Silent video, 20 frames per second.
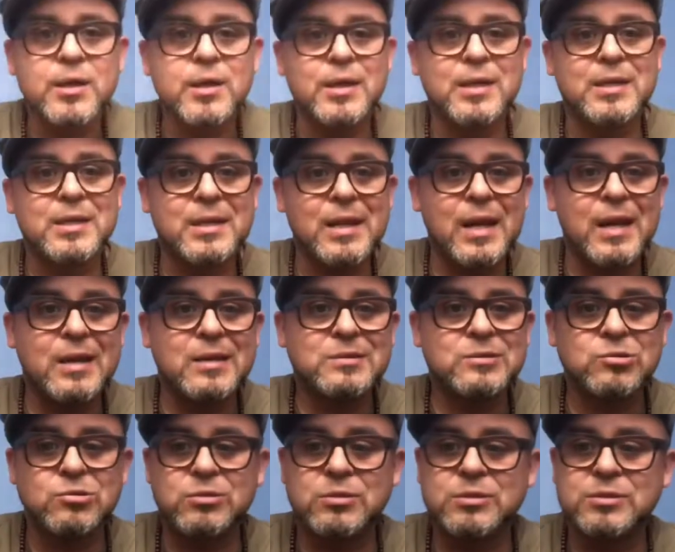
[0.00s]
in a glass so you
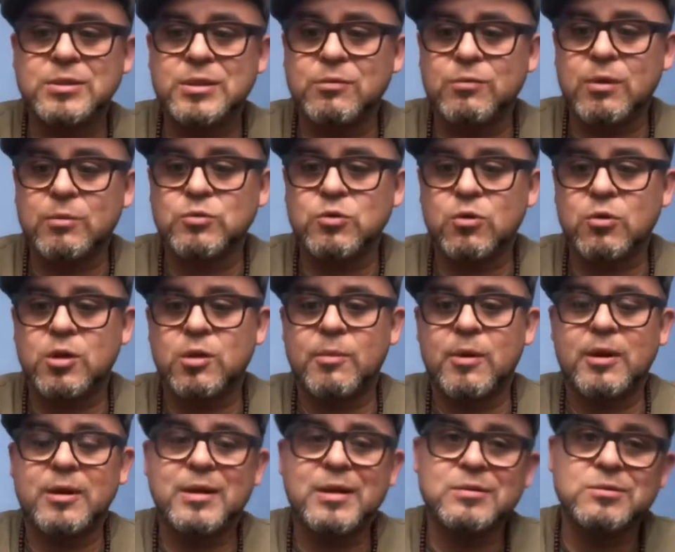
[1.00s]
can see what I'm talking about in
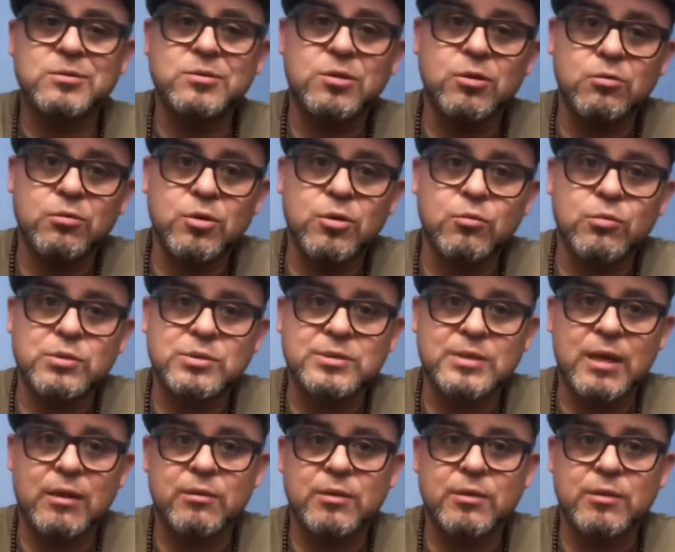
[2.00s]
case you don't know what stout